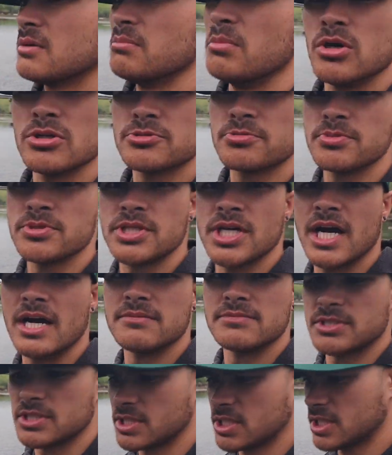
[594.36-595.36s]
multiple
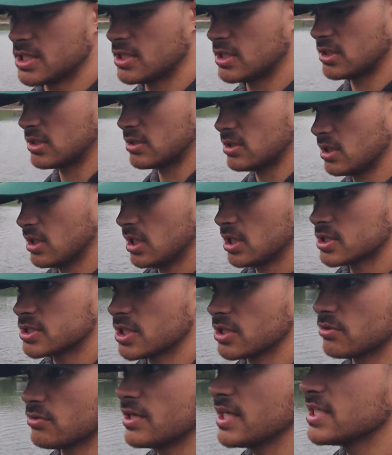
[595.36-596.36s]
times a year.
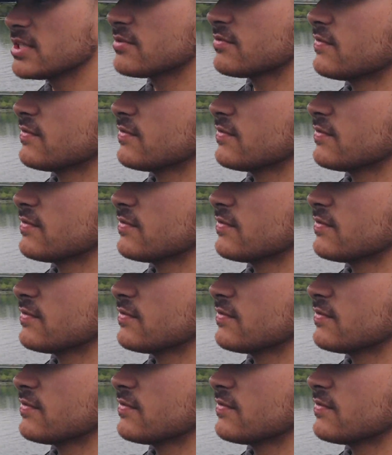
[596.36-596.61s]
So these